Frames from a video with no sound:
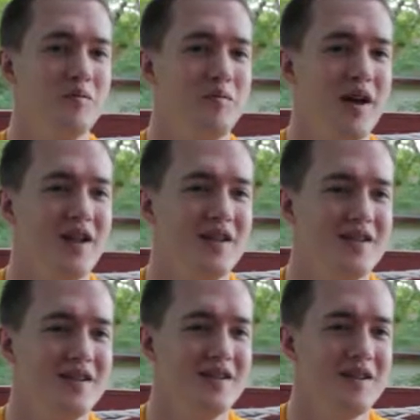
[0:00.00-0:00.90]
but
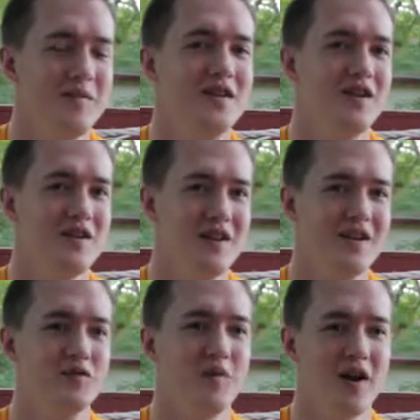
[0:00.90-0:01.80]
let me tell you that
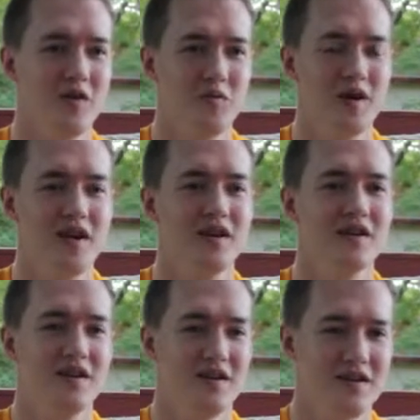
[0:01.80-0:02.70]
it's better to be a